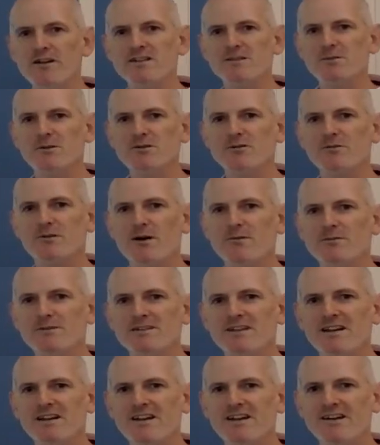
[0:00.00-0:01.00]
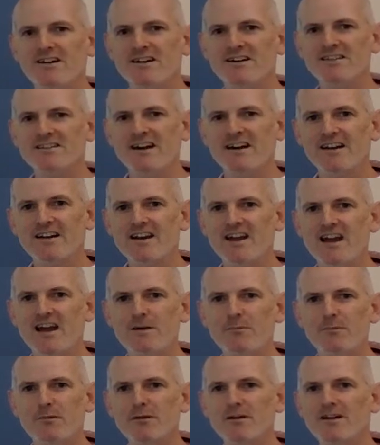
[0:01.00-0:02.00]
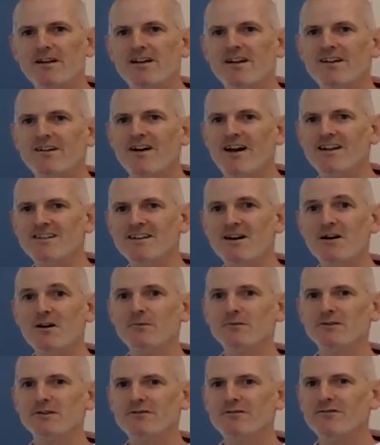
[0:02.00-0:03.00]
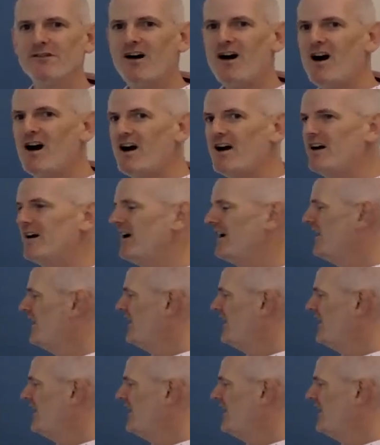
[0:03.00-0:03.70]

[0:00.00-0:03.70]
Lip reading: is supposed to represent here, and he's got a cape, right? He's now able to fly,